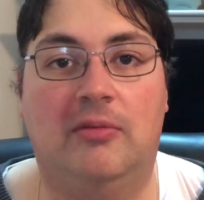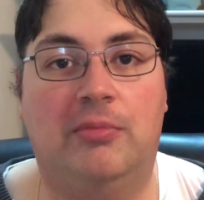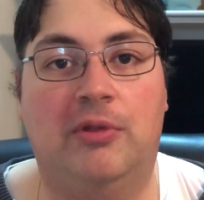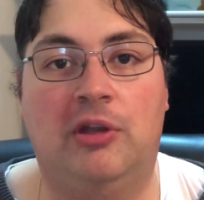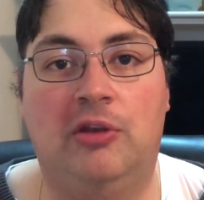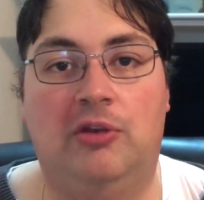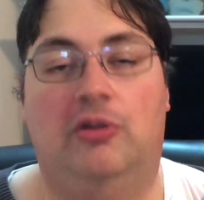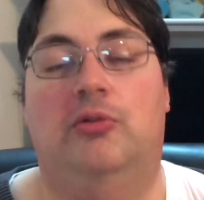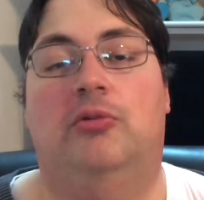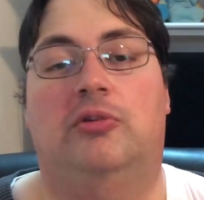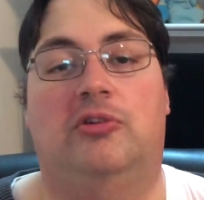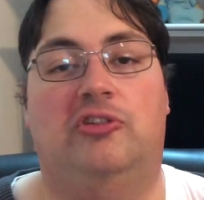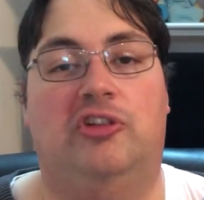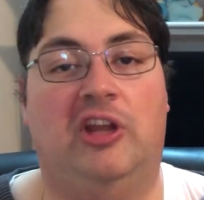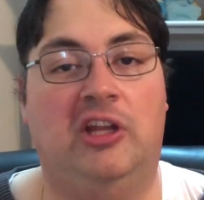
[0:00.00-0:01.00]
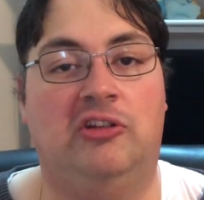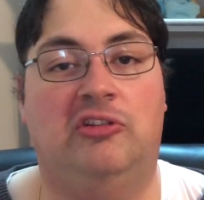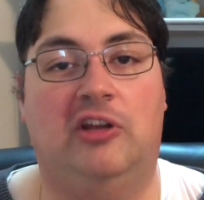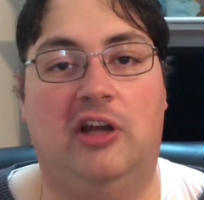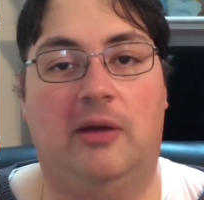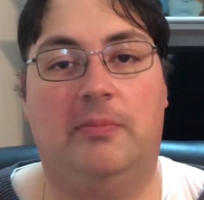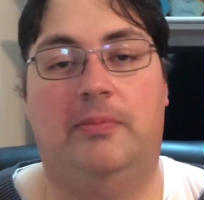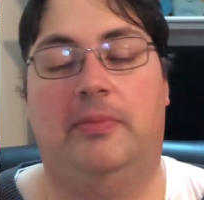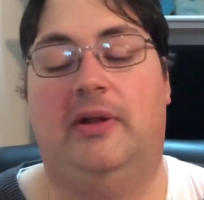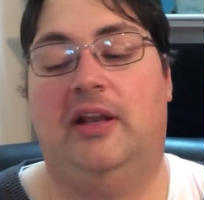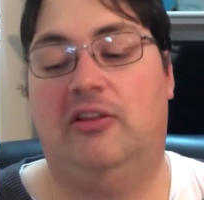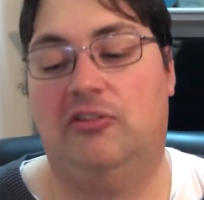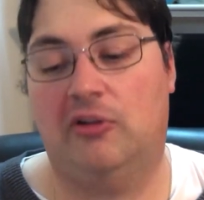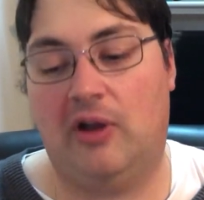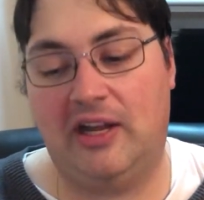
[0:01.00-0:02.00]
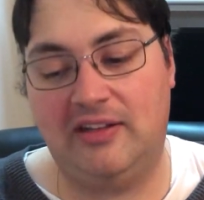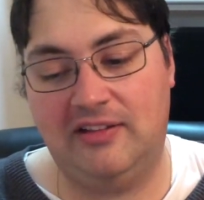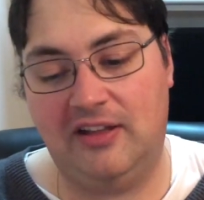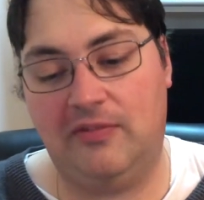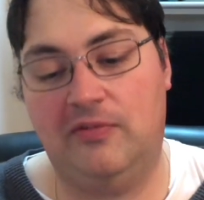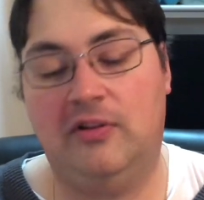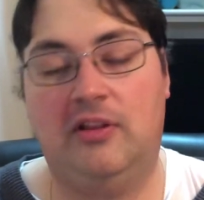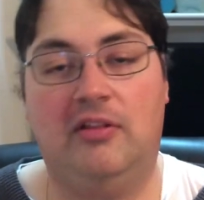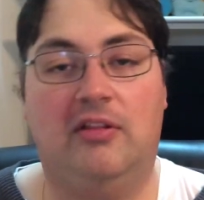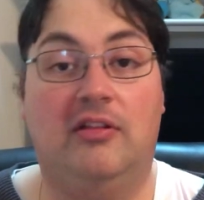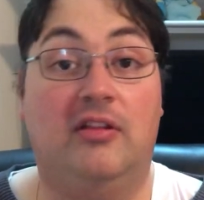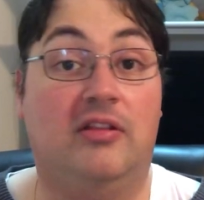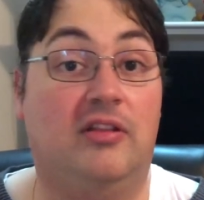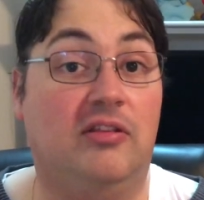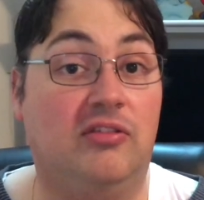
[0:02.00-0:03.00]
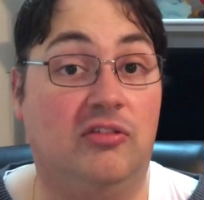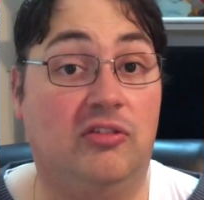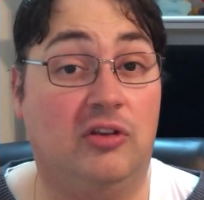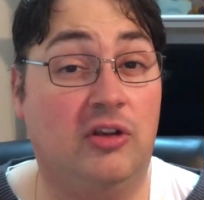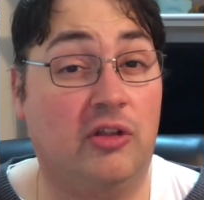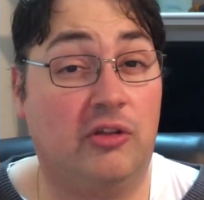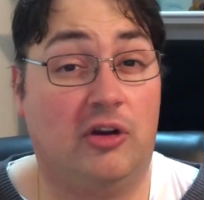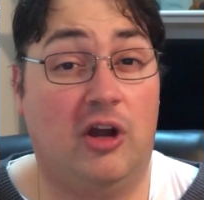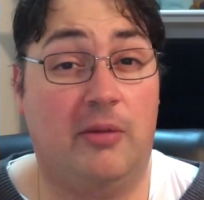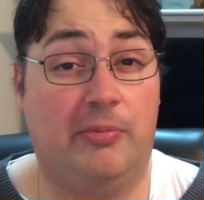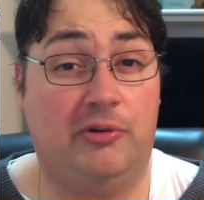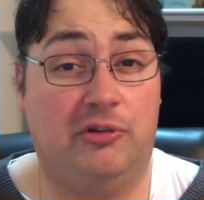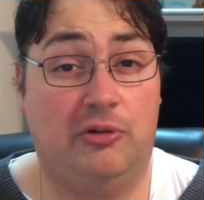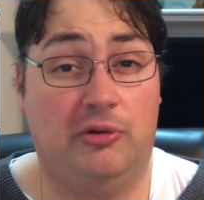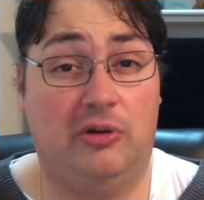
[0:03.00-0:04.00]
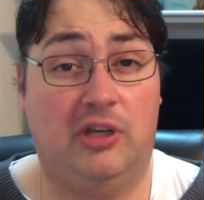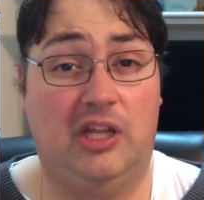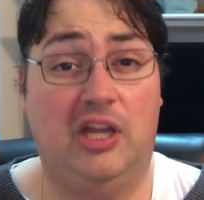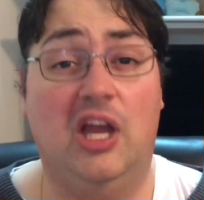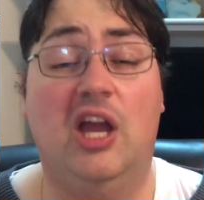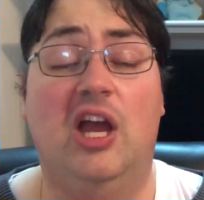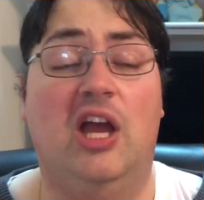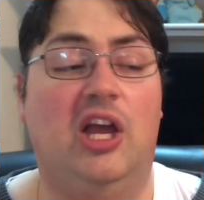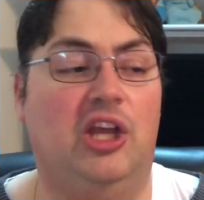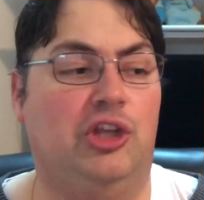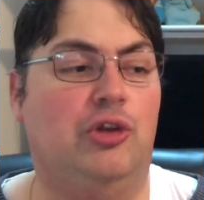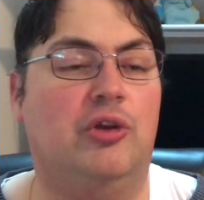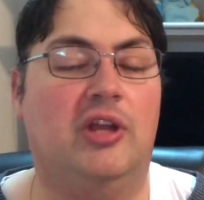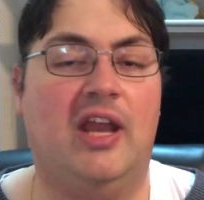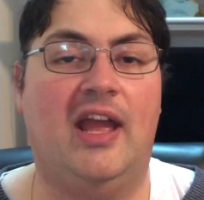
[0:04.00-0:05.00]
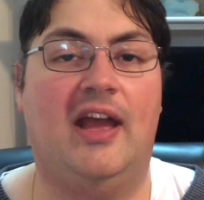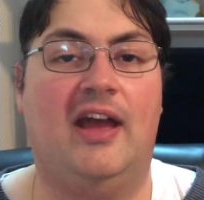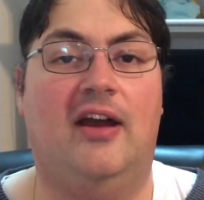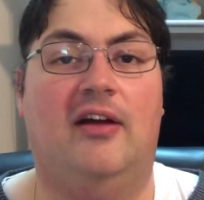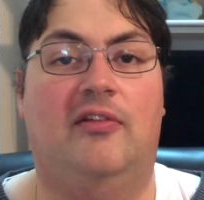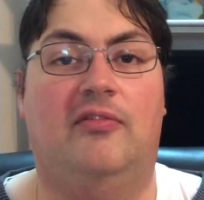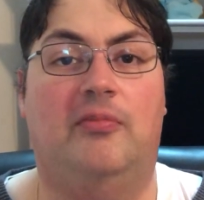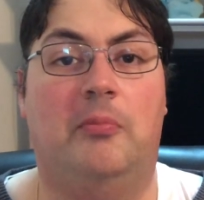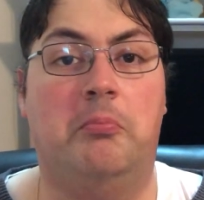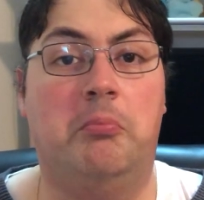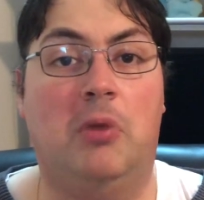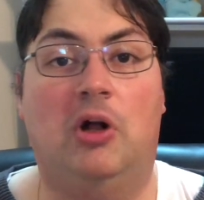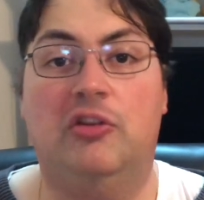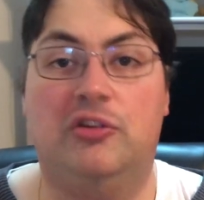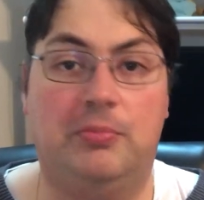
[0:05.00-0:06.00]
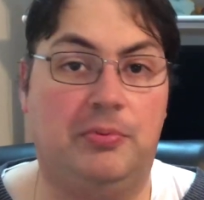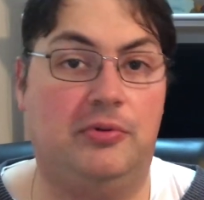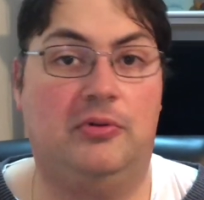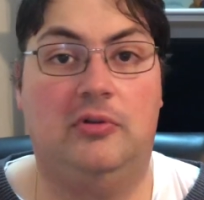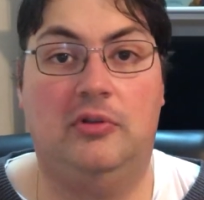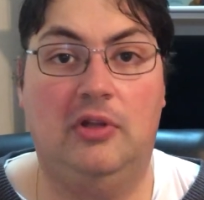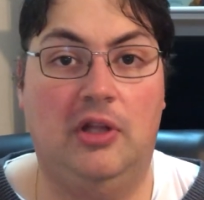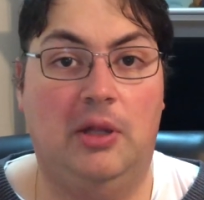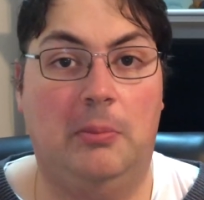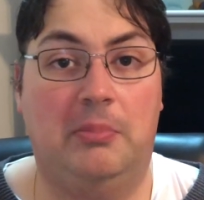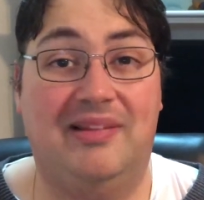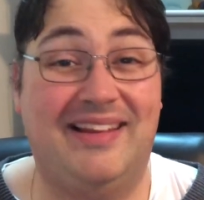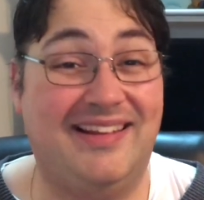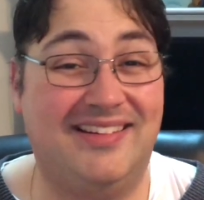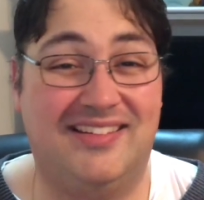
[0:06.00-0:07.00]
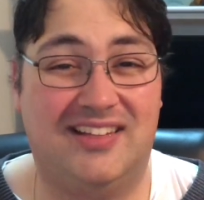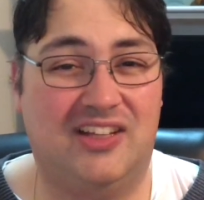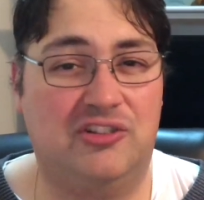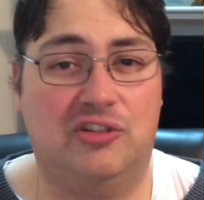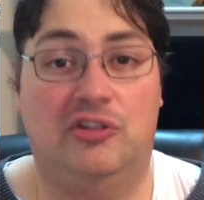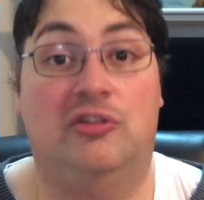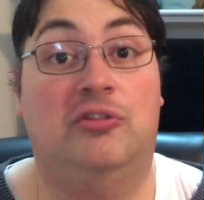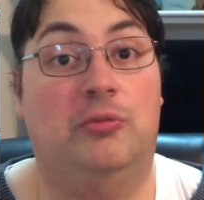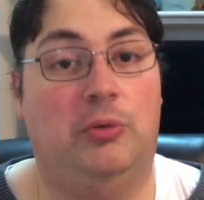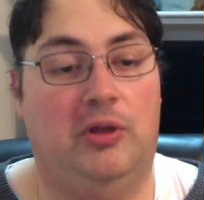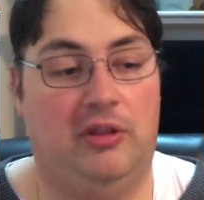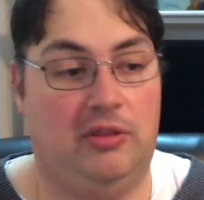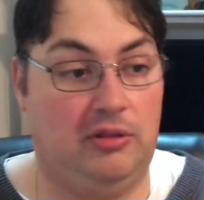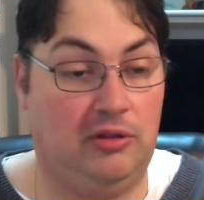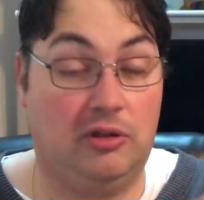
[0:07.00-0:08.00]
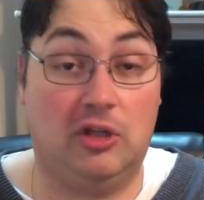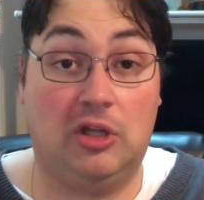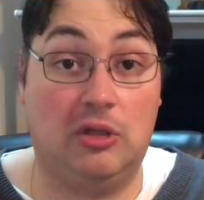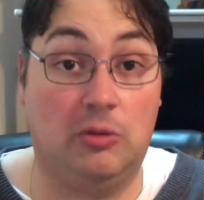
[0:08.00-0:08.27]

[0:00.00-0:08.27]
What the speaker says: something new and change it up. But so I definitely think that this is another opportunity. You can have multiple play sessions with